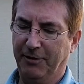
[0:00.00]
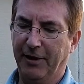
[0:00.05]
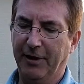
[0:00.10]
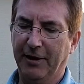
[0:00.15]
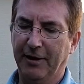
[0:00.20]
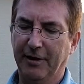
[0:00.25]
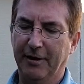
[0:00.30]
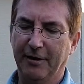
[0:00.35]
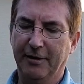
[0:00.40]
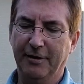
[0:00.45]

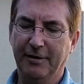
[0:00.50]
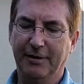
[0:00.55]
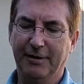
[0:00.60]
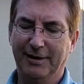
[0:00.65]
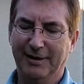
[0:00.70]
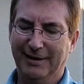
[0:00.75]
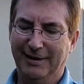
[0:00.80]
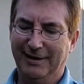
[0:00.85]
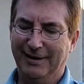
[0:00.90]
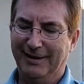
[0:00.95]
there,
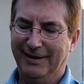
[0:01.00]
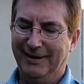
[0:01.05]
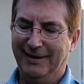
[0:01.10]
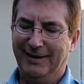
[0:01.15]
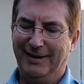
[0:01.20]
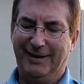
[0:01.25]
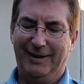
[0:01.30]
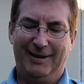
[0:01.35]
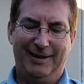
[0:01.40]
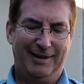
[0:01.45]

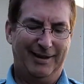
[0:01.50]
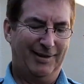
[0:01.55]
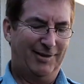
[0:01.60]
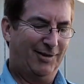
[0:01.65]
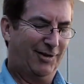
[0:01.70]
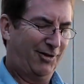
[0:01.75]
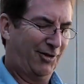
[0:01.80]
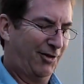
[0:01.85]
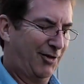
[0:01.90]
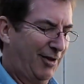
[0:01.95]
because
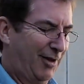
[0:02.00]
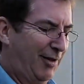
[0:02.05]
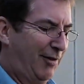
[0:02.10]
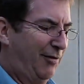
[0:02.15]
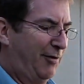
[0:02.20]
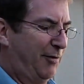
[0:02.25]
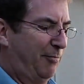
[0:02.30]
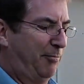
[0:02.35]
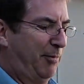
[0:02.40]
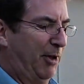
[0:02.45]
it just
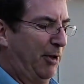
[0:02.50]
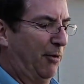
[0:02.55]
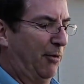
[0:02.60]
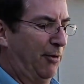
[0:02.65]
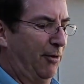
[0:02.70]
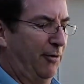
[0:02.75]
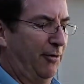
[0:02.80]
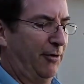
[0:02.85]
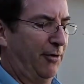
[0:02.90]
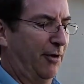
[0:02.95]
leaves big
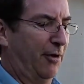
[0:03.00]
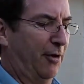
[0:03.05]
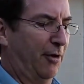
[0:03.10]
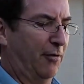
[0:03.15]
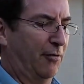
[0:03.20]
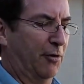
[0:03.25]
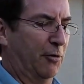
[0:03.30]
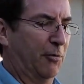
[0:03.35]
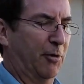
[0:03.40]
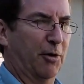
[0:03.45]
holes all
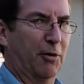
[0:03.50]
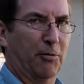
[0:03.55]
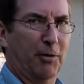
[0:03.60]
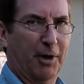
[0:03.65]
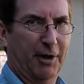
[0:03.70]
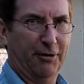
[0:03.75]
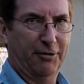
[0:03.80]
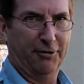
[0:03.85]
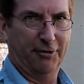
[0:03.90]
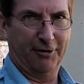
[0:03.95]
over where
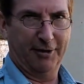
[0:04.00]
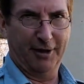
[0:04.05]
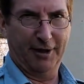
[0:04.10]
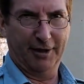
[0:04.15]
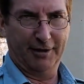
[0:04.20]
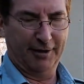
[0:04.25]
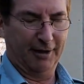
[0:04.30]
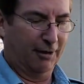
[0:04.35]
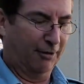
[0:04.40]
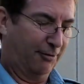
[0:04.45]
wires are
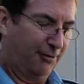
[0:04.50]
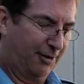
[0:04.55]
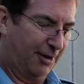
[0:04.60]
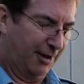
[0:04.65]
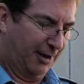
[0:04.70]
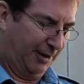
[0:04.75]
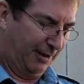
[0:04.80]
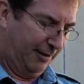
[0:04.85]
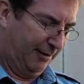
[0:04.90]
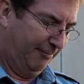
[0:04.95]
connected
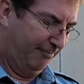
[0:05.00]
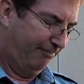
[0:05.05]
outside.